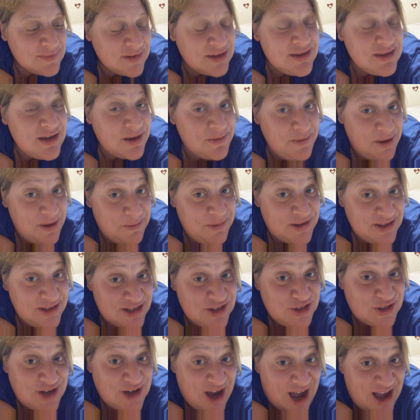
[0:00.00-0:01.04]
Now remember,
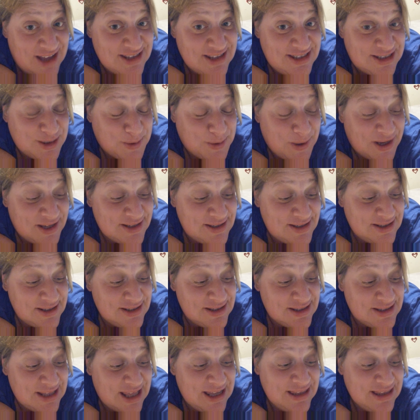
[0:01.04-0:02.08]
these are consequences.
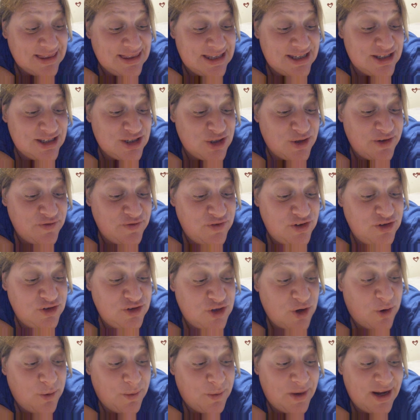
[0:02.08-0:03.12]
Like, these are if you
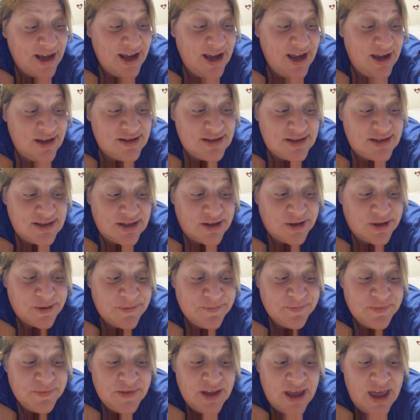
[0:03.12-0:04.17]
don't want to answer.
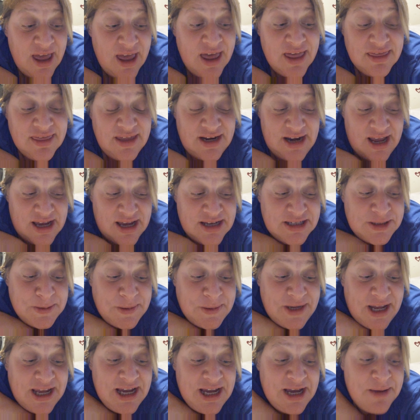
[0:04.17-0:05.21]
The next
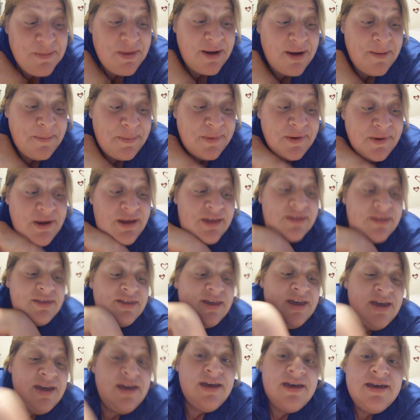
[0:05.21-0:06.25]
one I come up with
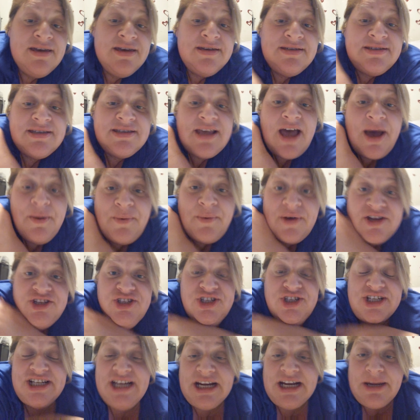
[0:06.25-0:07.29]
is I want
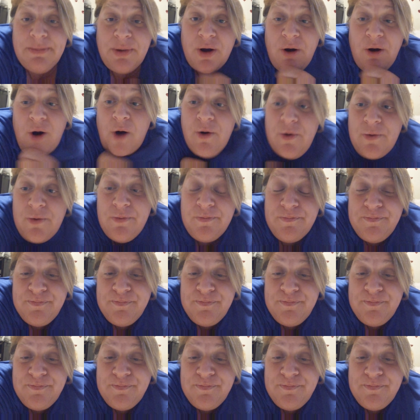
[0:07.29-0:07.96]
you to get a bowl